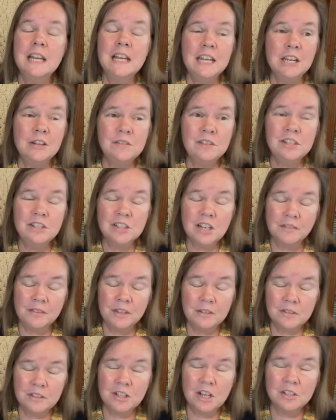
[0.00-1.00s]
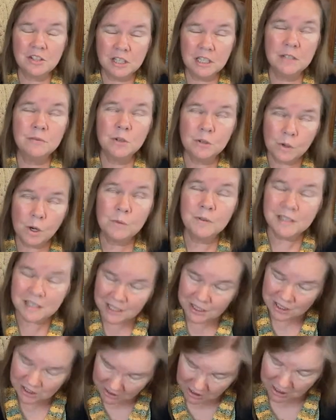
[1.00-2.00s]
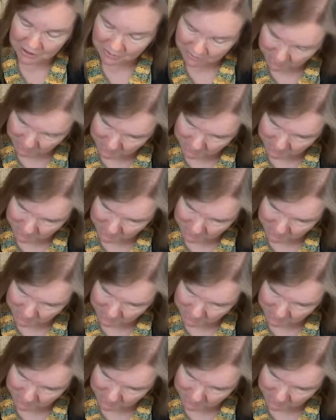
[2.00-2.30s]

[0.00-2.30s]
Here, dishcloth there, dresser everywhere. A dishcloth.